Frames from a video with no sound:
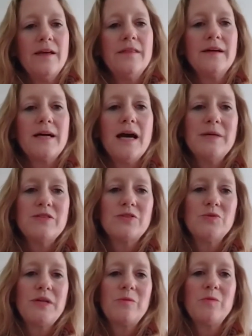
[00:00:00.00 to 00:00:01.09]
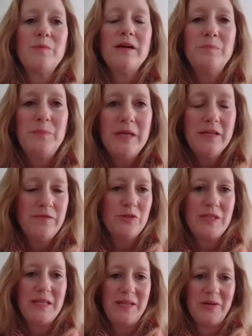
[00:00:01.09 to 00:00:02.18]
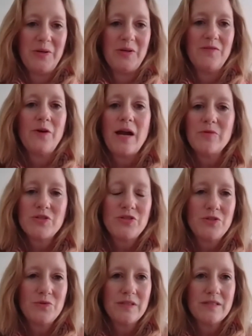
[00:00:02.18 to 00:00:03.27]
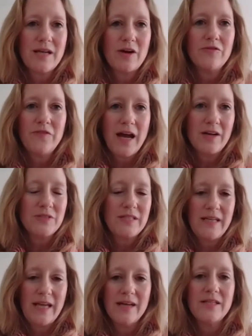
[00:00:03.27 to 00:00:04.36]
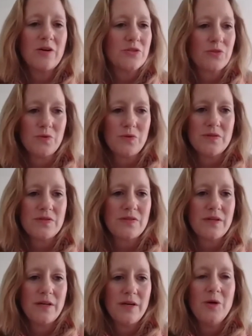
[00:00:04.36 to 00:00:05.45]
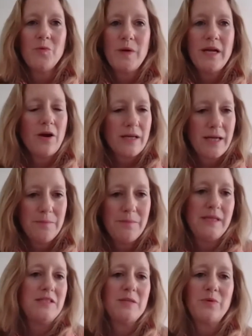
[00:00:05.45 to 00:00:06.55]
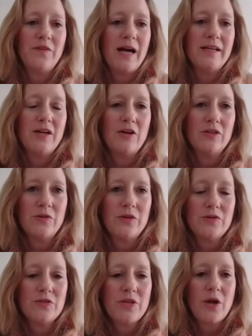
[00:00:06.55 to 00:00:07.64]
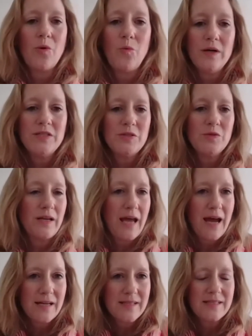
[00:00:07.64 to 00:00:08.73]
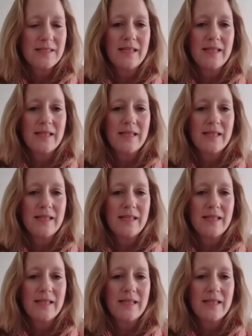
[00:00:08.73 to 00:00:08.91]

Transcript: The coming school year will be a pivotal year for our students, our faculty, and our schools. We are committed to providing our learners one-to-one access to